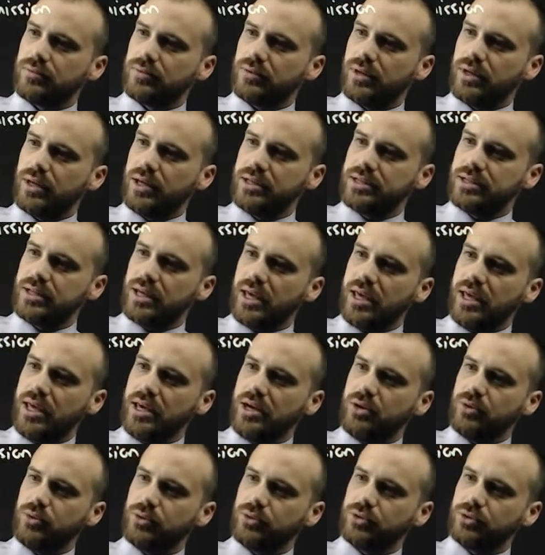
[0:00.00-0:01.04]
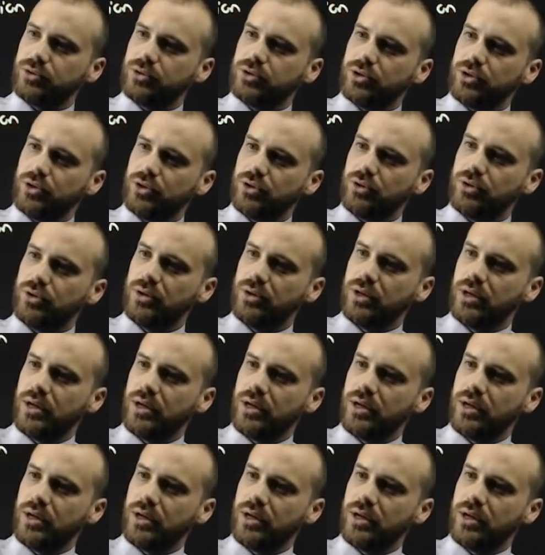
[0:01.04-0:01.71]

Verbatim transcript: is equal to